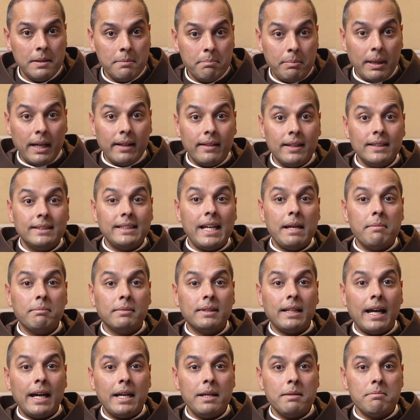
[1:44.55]
but at the same
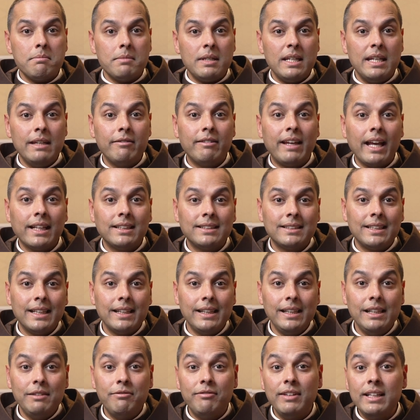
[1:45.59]
time he gets,
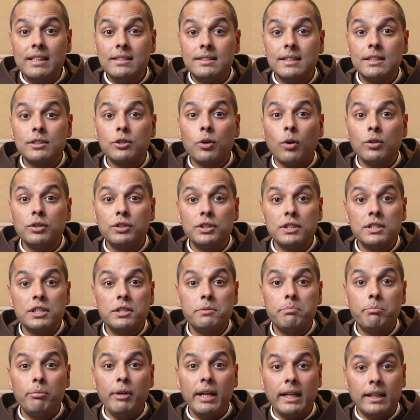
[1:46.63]
he feels his conscience
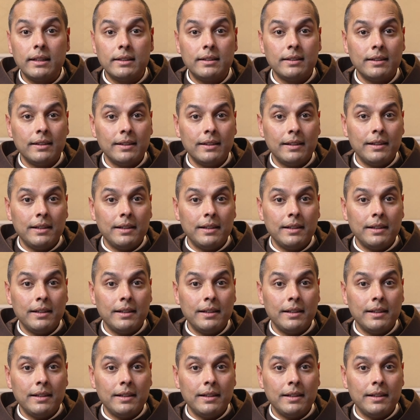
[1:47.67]
pricked